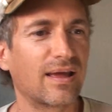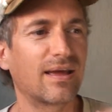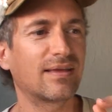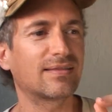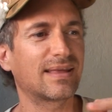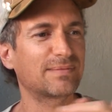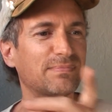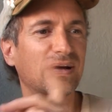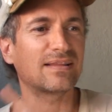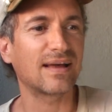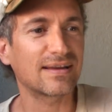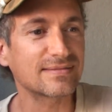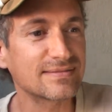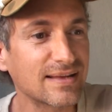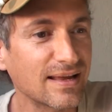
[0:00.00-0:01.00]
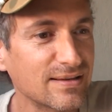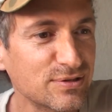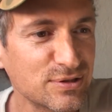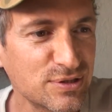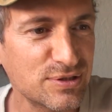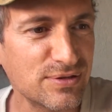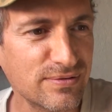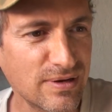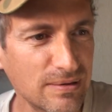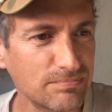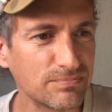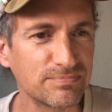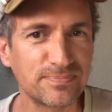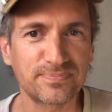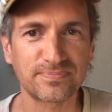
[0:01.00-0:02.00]
And then my last sentence to him
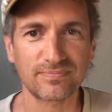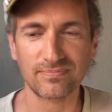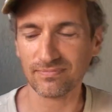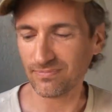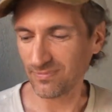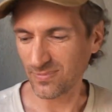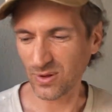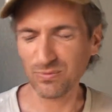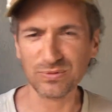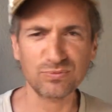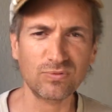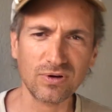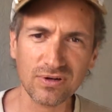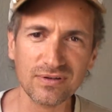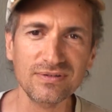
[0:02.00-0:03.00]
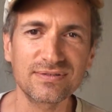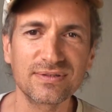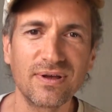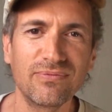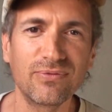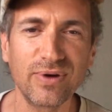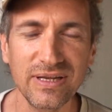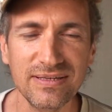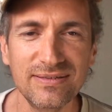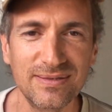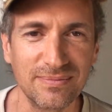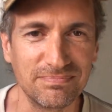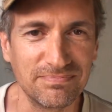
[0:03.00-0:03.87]
was words of wisdom.